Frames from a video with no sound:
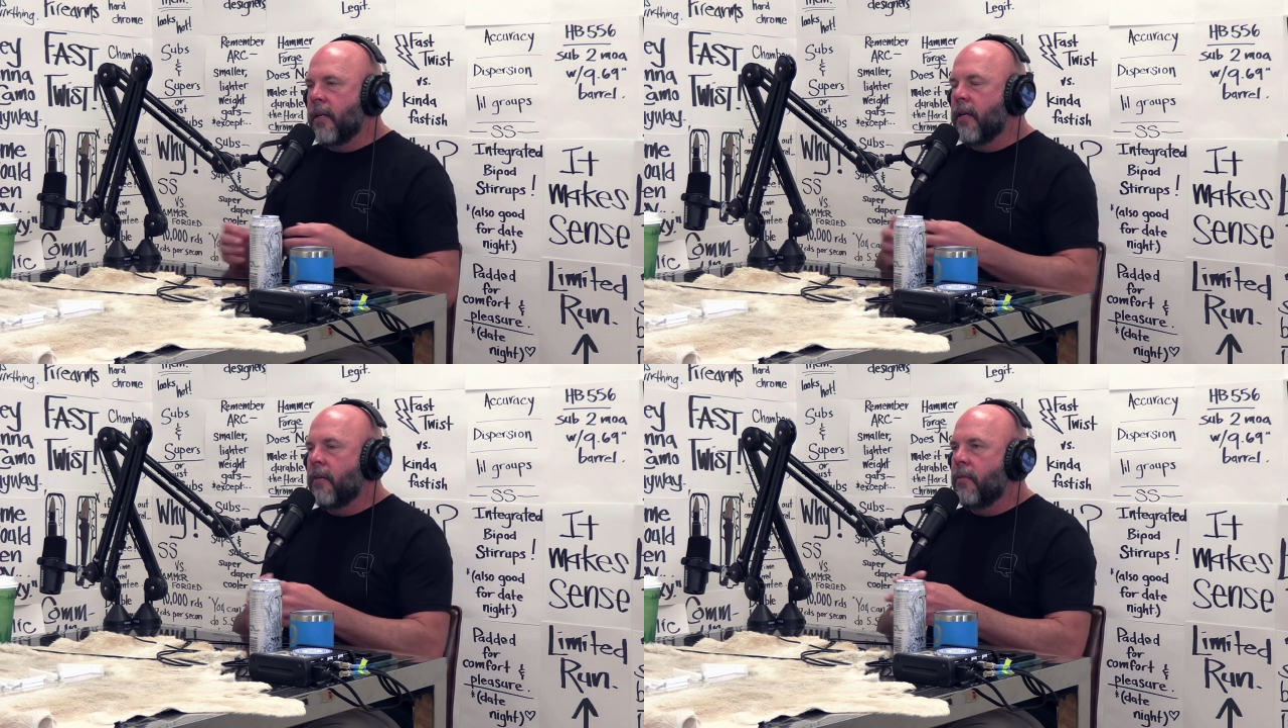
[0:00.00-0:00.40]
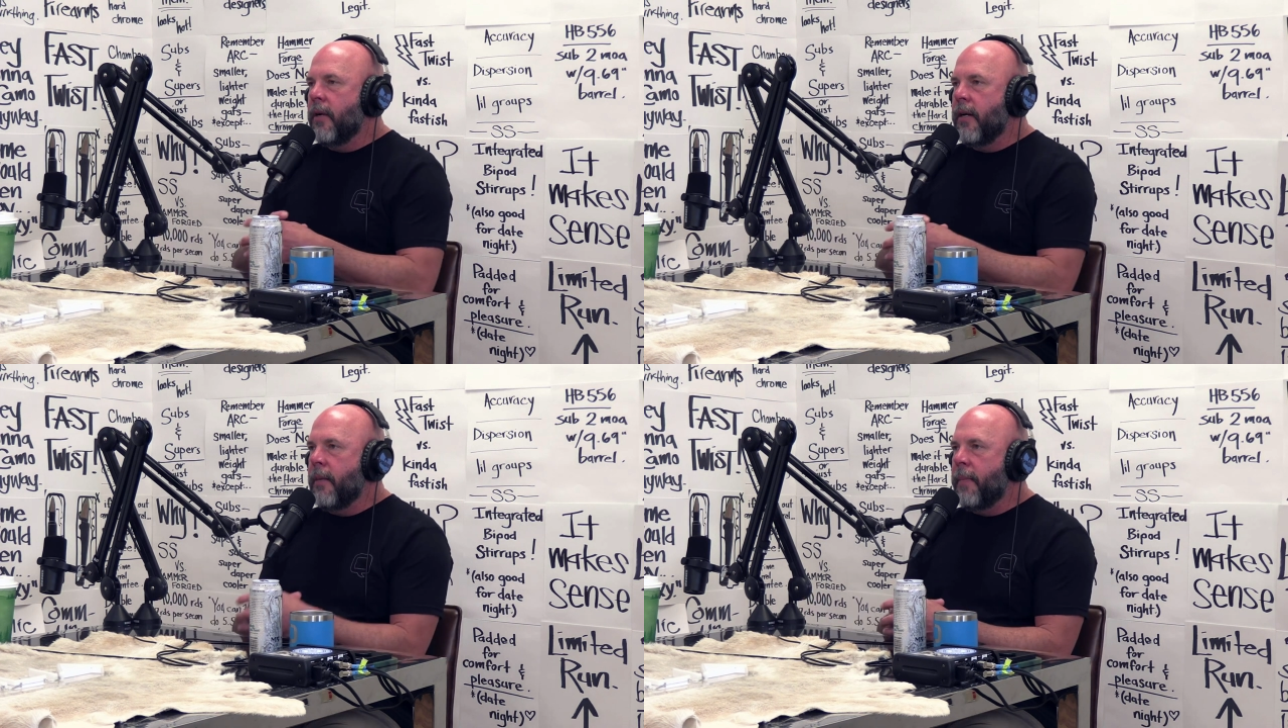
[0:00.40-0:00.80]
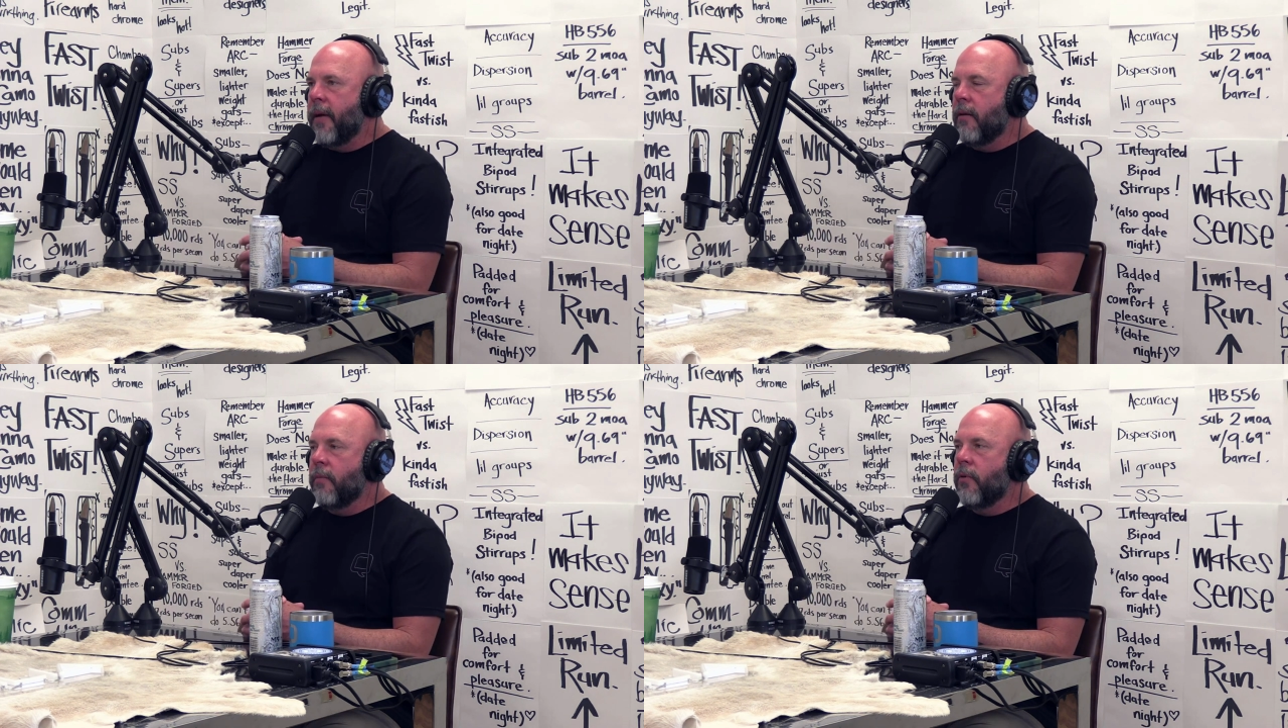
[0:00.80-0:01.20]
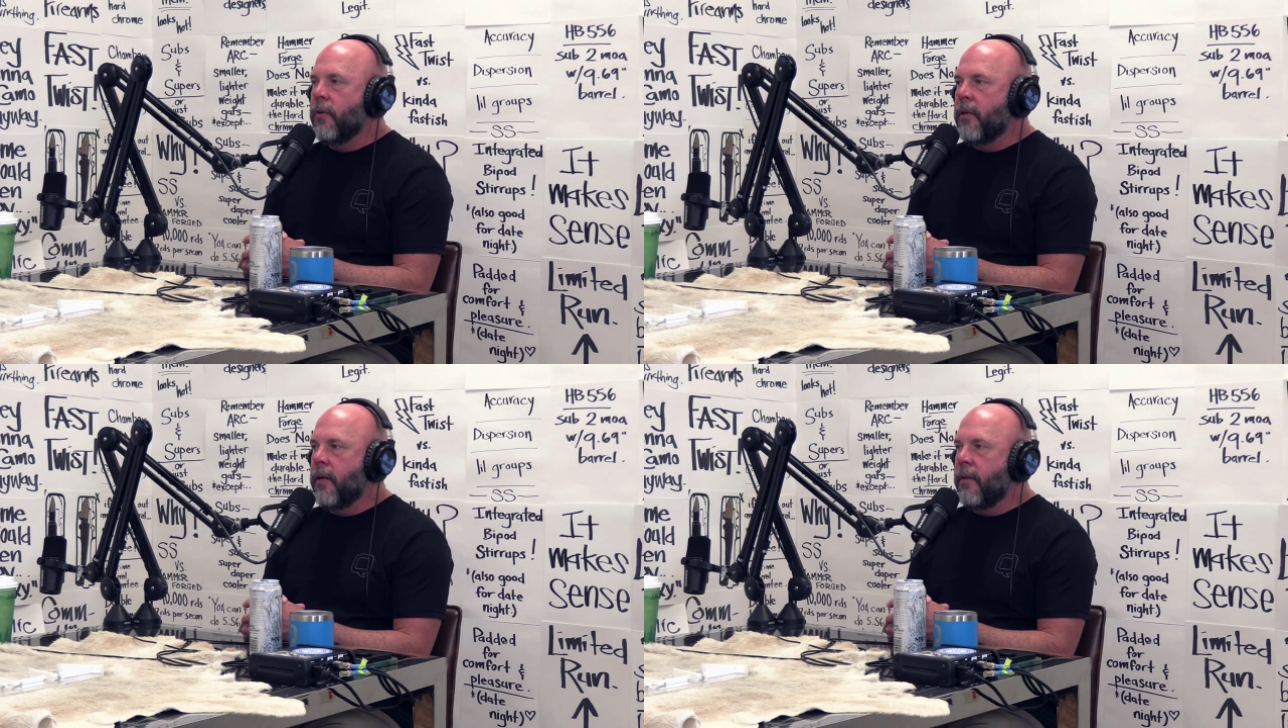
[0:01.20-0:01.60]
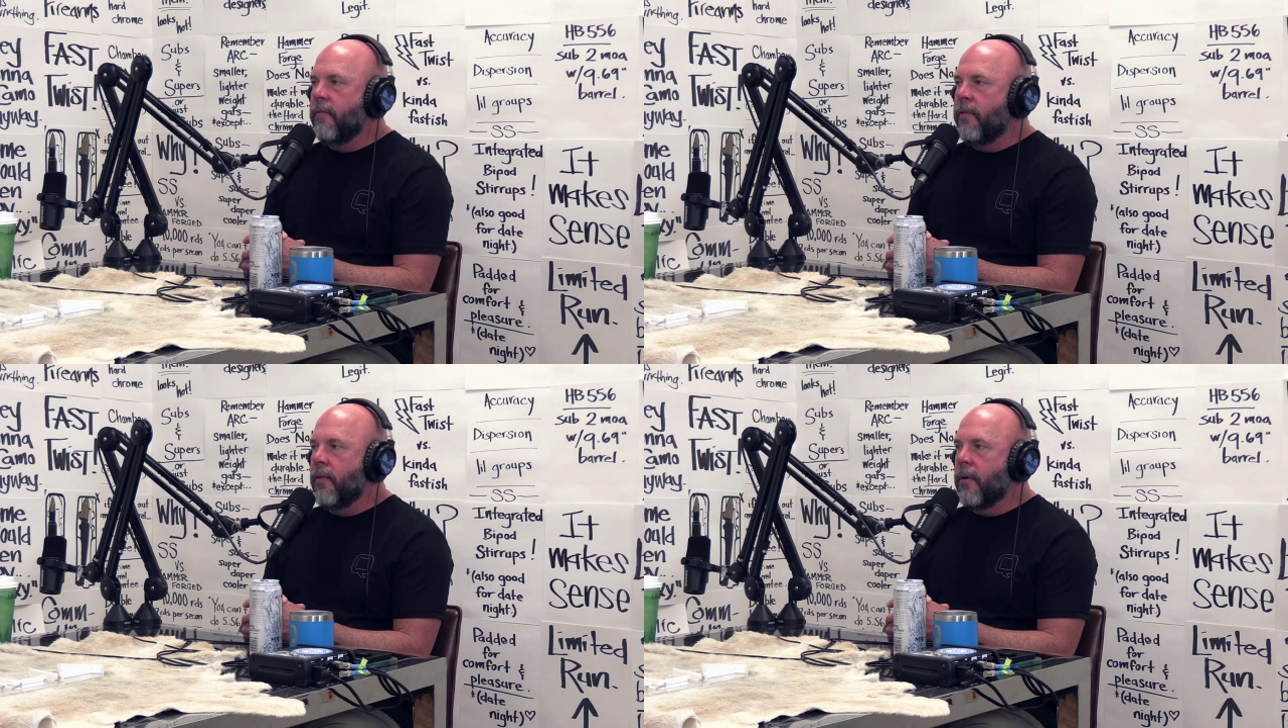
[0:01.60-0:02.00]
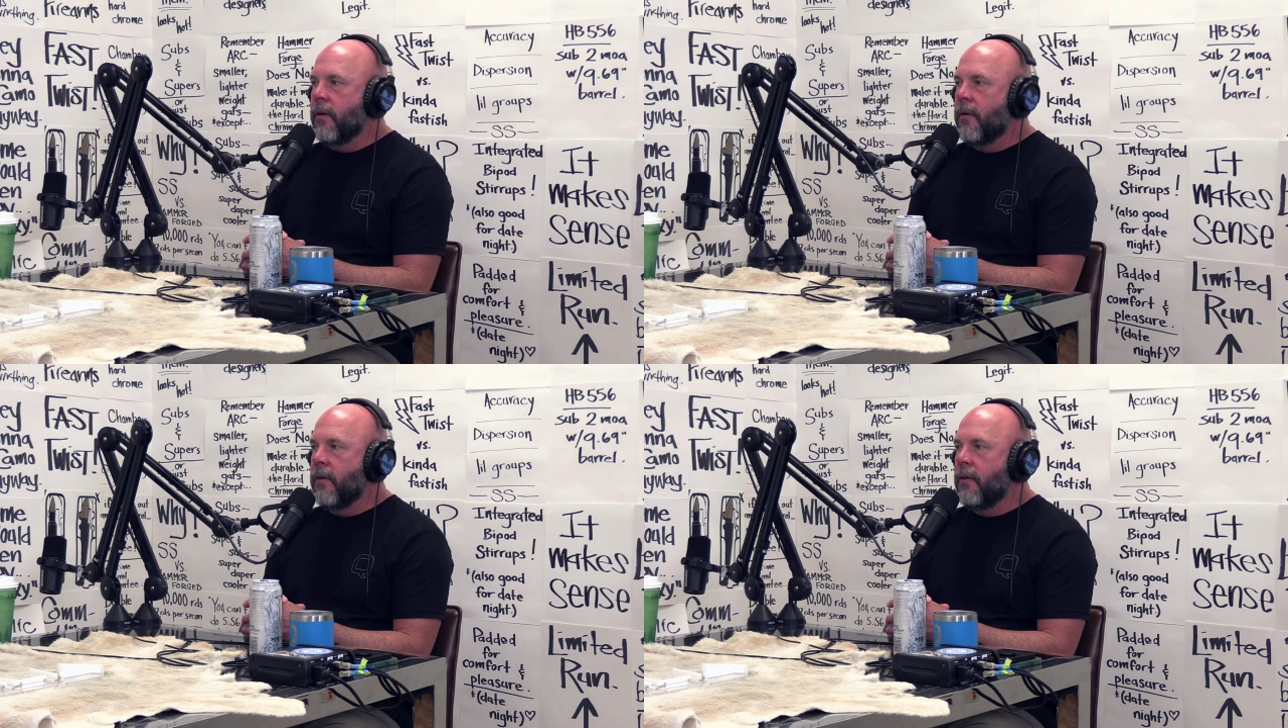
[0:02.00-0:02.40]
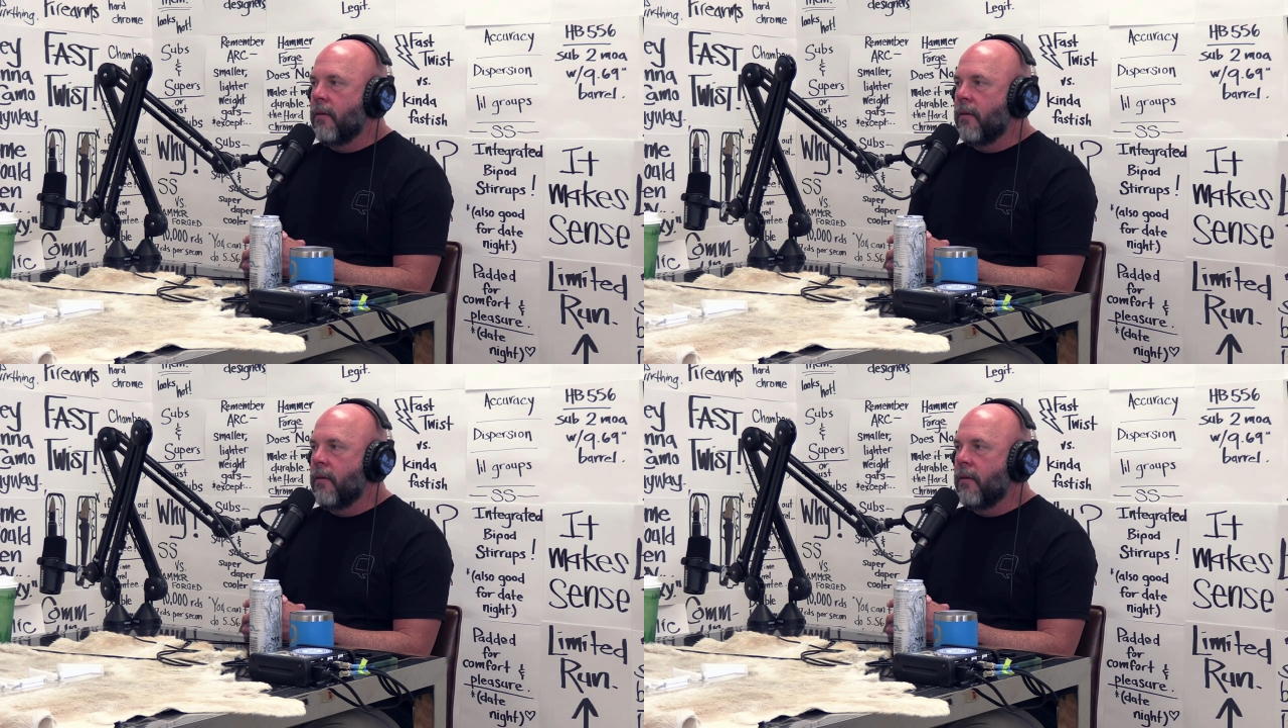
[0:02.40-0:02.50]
gun weighed a pound more than an M4.